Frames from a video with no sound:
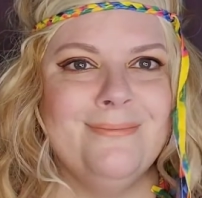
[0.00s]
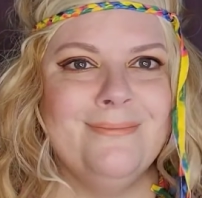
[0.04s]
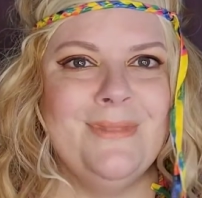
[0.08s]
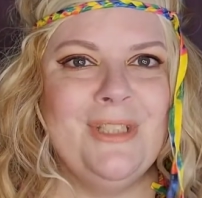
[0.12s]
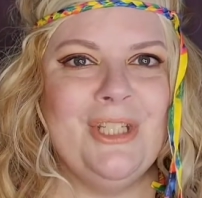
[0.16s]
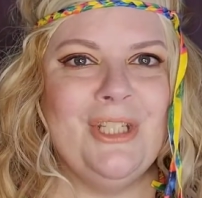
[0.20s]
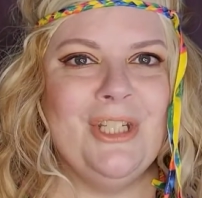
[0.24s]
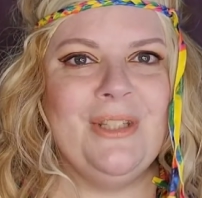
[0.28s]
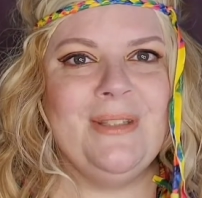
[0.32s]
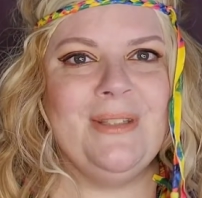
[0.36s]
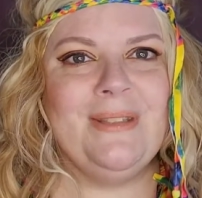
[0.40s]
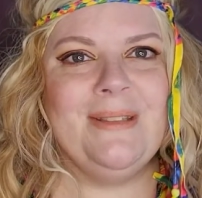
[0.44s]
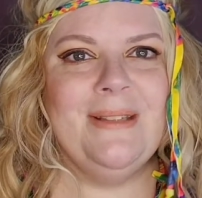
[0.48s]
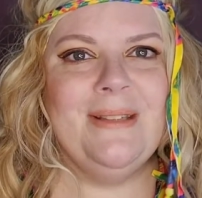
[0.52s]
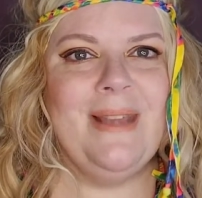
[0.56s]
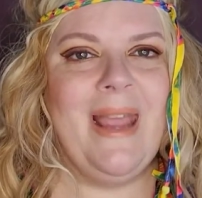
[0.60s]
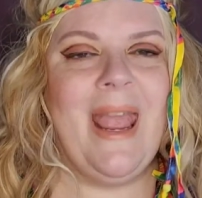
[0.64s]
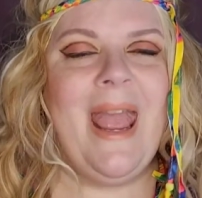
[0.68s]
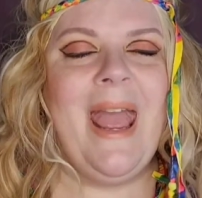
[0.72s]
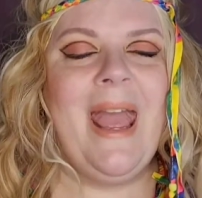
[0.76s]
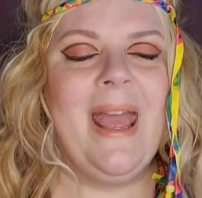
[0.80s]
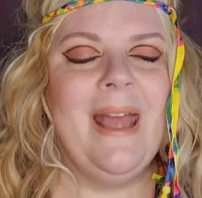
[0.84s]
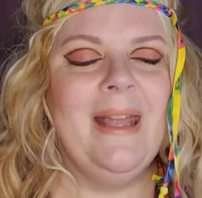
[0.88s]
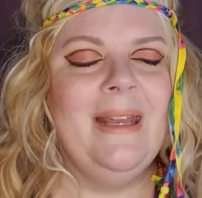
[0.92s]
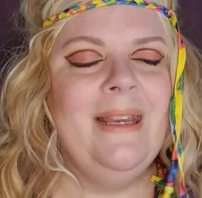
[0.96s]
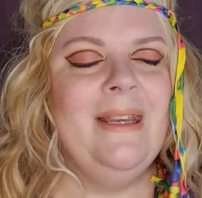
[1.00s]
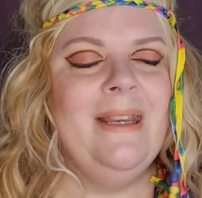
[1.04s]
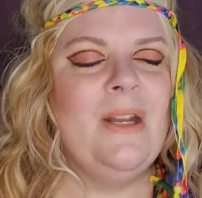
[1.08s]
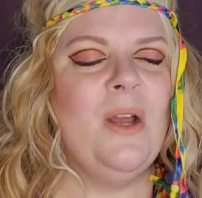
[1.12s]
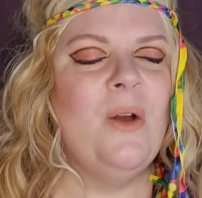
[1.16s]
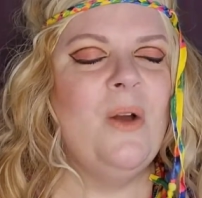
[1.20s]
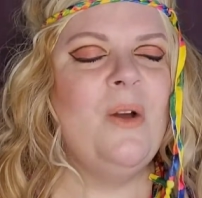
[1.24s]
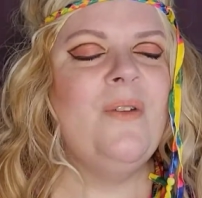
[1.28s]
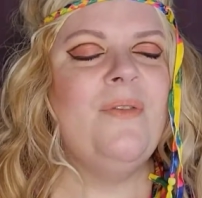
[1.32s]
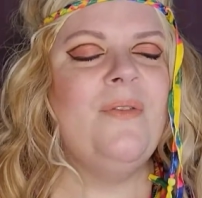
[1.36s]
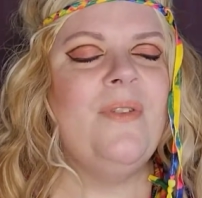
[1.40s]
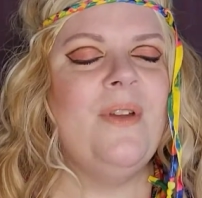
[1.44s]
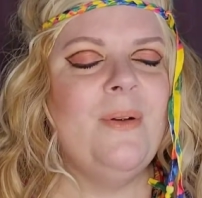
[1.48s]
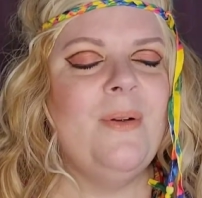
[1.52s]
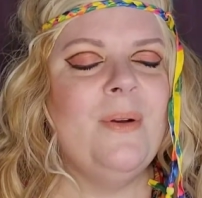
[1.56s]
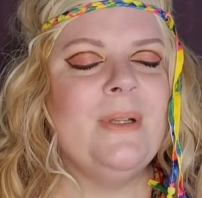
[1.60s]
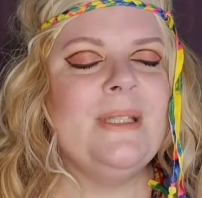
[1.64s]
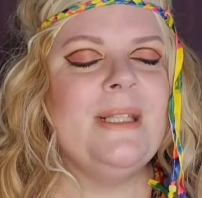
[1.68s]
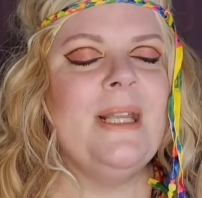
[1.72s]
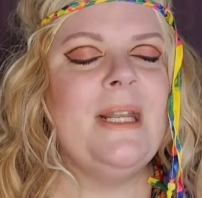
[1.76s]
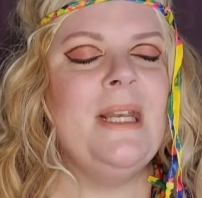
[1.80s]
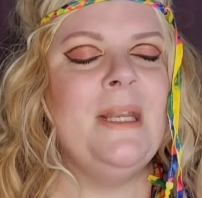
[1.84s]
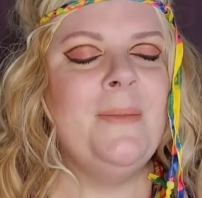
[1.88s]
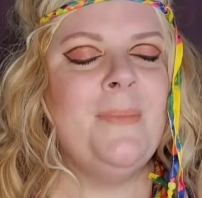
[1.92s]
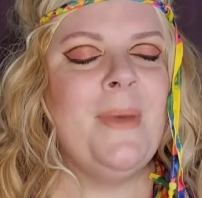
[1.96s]
just had, if there was
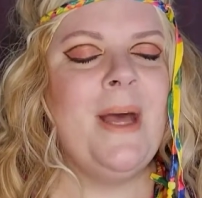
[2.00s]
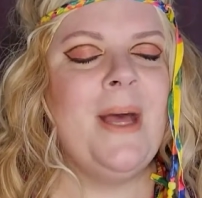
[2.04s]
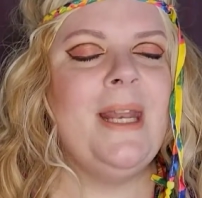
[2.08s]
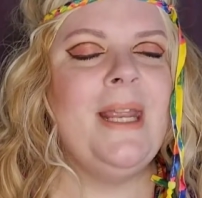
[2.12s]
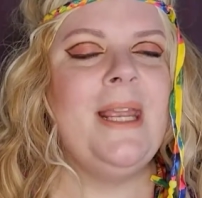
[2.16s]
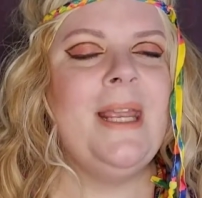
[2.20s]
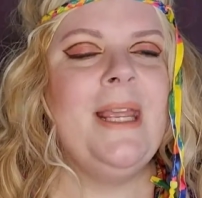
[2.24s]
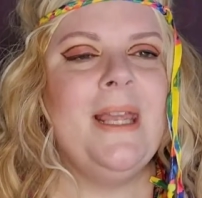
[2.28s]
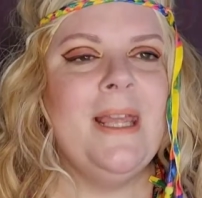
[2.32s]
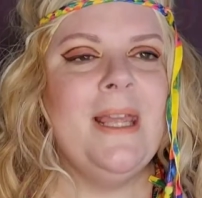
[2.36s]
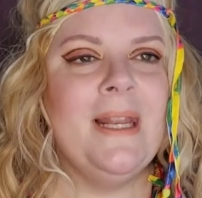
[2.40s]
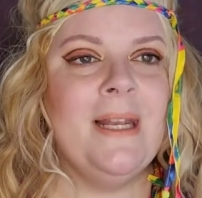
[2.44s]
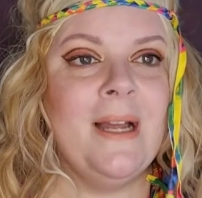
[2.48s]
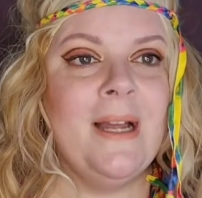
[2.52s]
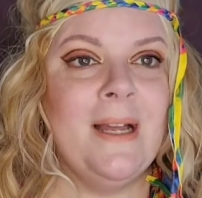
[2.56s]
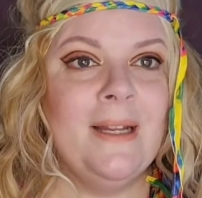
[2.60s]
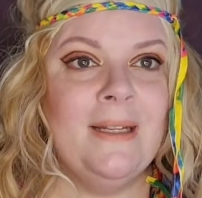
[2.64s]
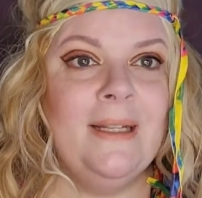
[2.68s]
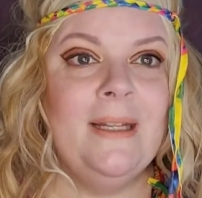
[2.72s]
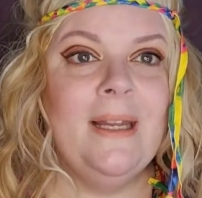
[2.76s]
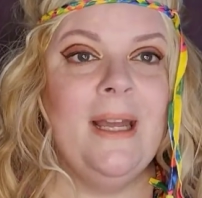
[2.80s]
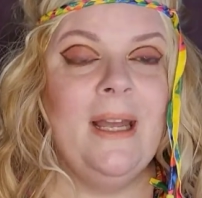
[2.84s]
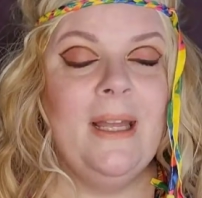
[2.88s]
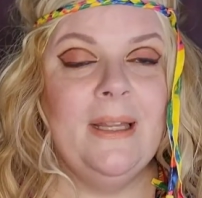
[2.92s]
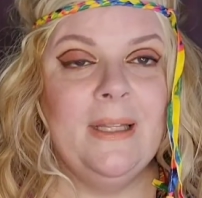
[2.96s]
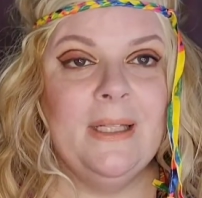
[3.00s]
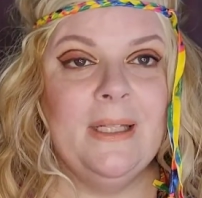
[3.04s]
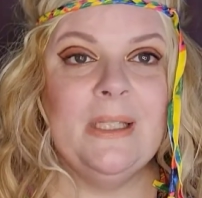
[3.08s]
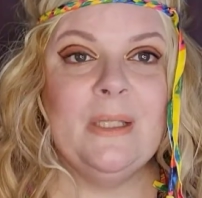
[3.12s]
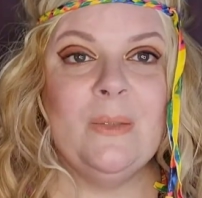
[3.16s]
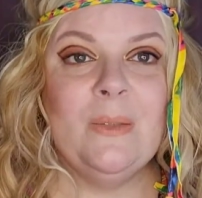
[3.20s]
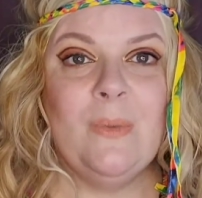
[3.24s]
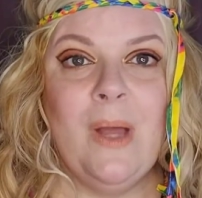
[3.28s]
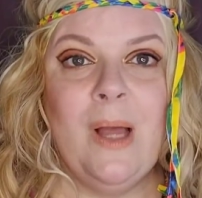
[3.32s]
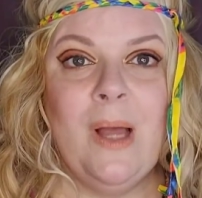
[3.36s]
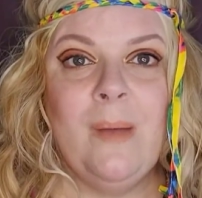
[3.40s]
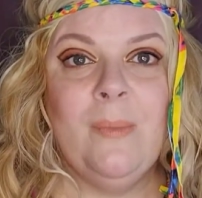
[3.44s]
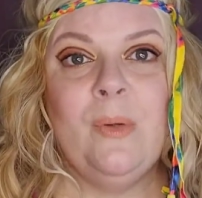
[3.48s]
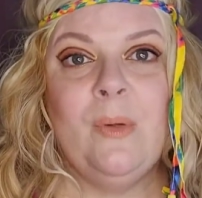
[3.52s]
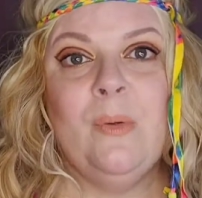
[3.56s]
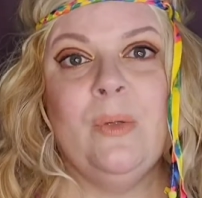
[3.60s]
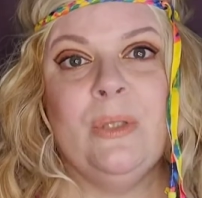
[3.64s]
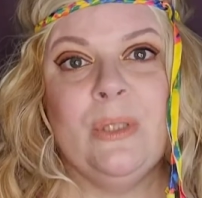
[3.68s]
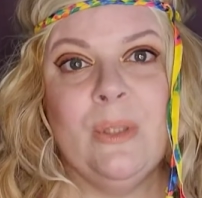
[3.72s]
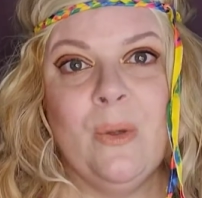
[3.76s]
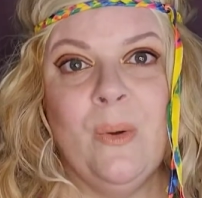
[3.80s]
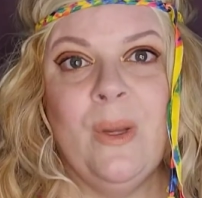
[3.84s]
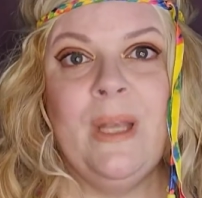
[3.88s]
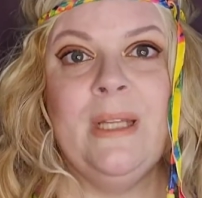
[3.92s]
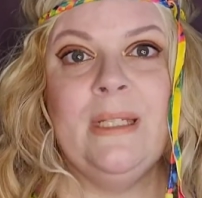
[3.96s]
anybody in Honey Island Swamp who was
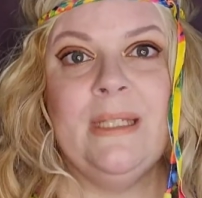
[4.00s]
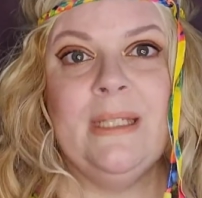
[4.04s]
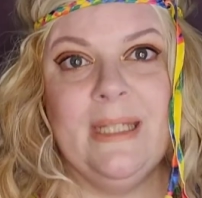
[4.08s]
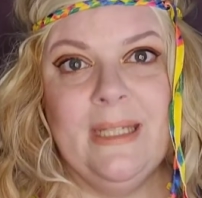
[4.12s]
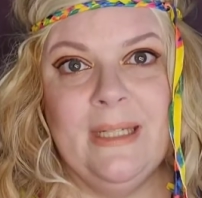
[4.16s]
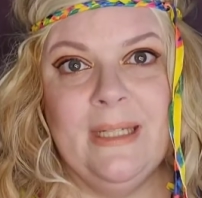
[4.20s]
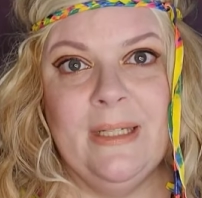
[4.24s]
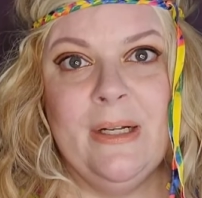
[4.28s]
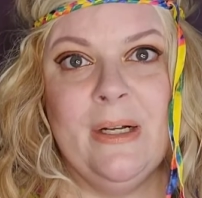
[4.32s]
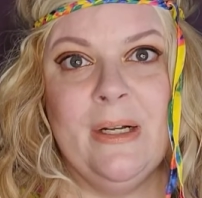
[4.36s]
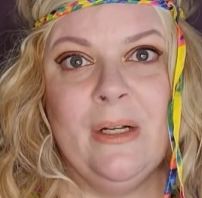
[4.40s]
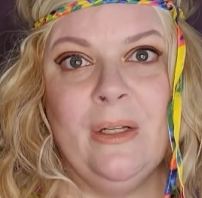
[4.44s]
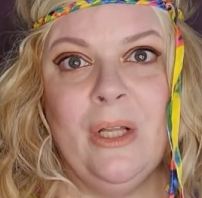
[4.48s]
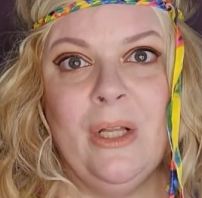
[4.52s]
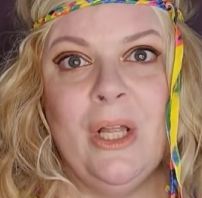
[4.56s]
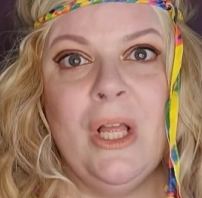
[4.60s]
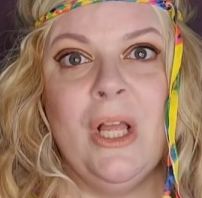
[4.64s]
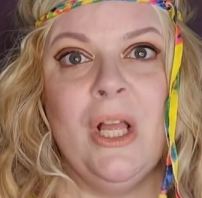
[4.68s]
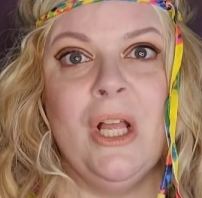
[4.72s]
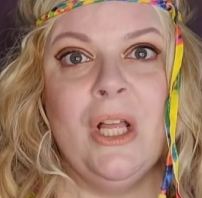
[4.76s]
going to kill